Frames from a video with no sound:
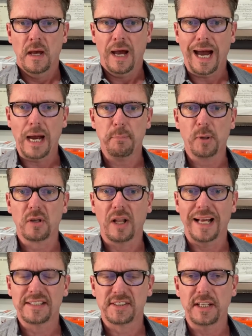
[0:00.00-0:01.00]

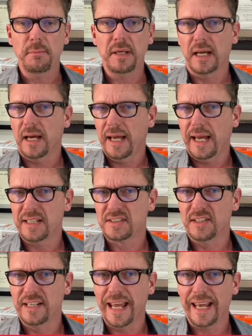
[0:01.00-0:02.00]
Hyperglycemia has
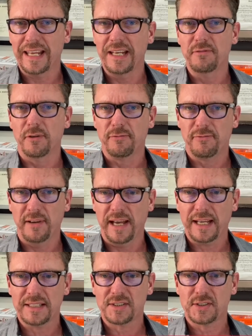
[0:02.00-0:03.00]
negative
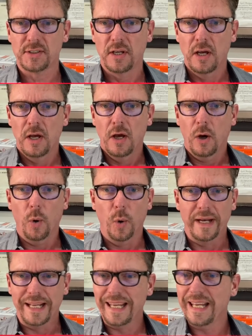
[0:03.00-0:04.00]
effects
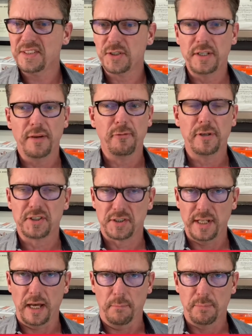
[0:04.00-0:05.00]
on each different
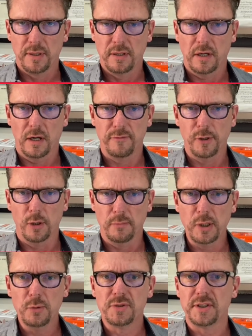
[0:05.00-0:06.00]
step of your
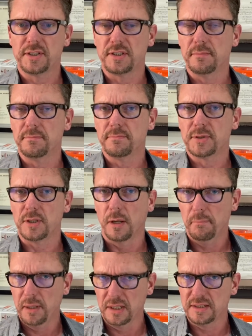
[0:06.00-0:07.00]
immune system's
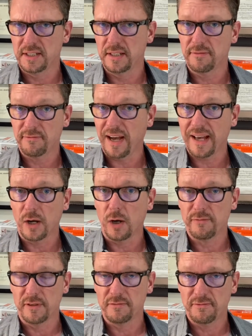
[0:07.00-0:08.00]
ability to fight
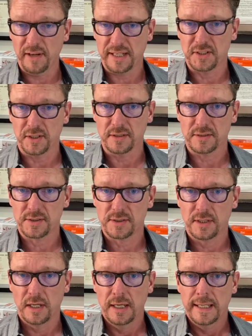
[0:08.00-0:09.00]
off infections.
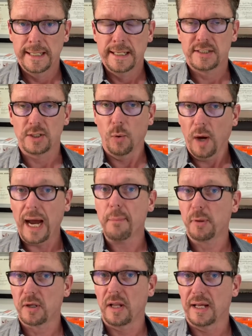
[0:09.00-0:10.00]
So
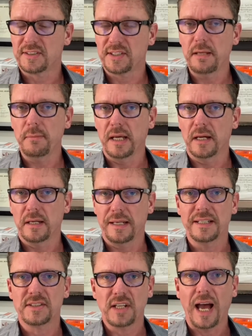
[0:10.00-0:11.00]
hyperglycemia
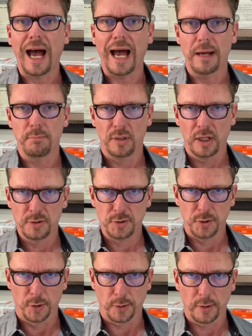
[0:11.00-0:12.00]
is high blood
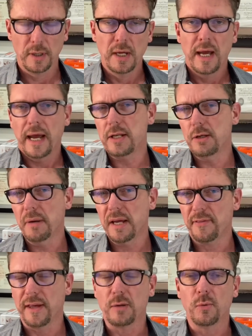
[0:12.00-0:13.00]
sugar. And you may
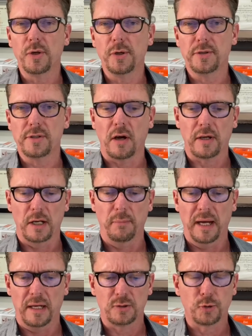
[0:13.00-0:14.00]
think, well, you're talking
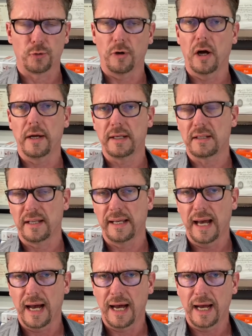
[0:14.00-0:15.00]
about chronically
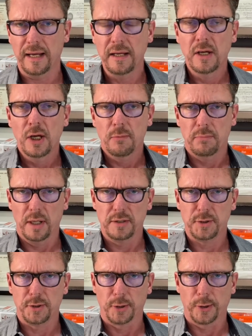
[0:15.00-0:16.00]
high blood
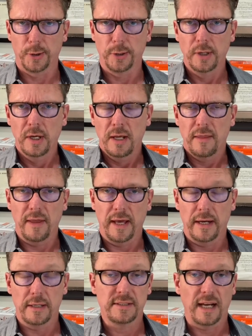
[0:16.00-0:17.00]
sugar
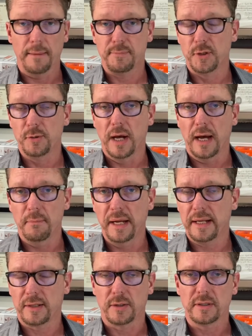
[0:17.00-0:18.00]
that a type 2
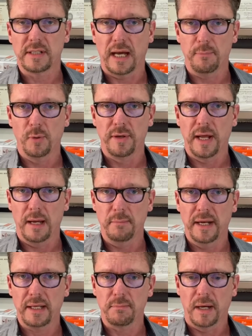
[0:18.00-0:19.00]
diabetic or a type 1
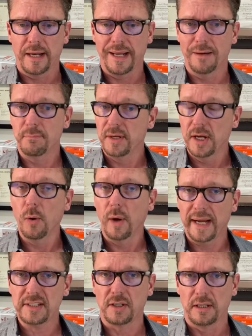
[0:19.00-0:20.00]
diabetic might have. But no,
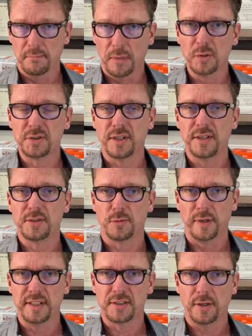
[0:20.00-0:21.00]
actually, most of this
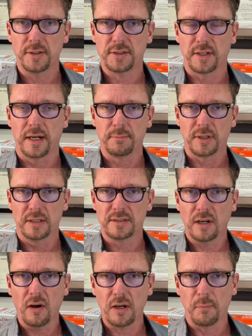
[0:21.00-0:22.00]
research that I'm going to
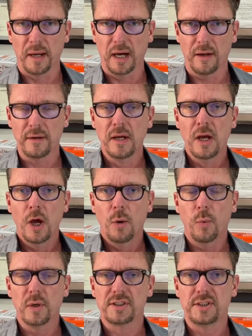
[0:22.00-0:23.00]
talk about
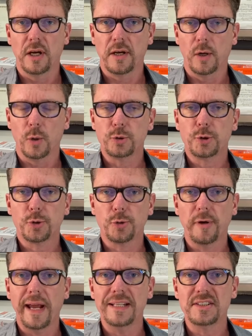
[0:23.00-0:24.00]
was done on
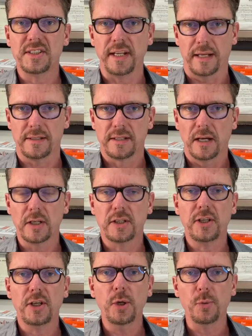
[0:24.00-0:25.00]
transient,
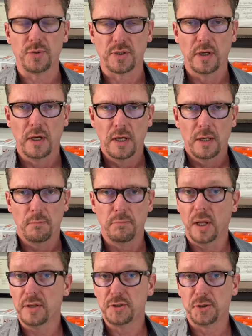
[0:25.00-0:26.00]
acute
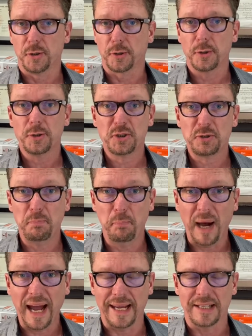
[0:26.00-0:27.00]
blood sugar
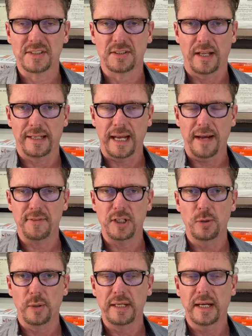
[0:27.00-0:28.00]
spikes, like after
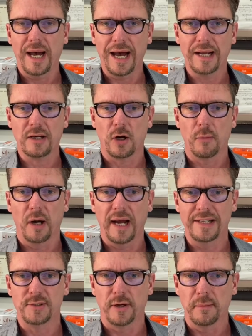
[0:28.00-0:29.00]
you eat a high
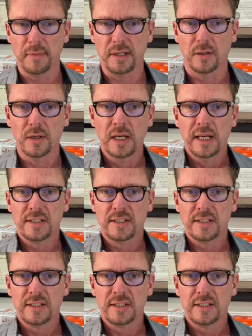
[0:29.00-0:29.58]
carbohydrate meal.